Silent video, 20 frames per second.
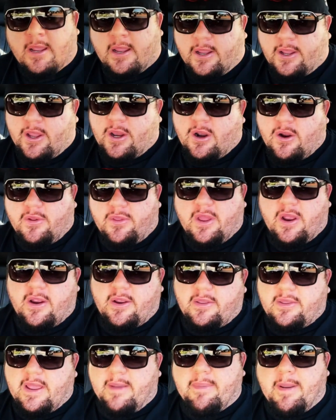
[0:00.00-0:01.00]
you know
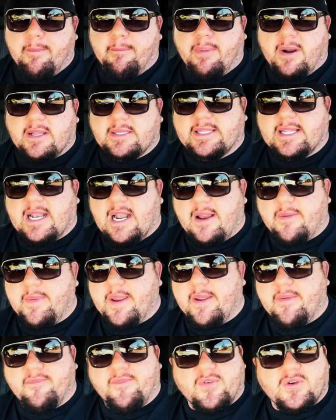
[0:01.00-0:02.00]
they've been busting on
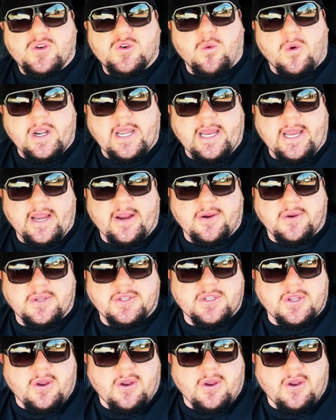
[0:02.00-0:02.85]
him for 20 years.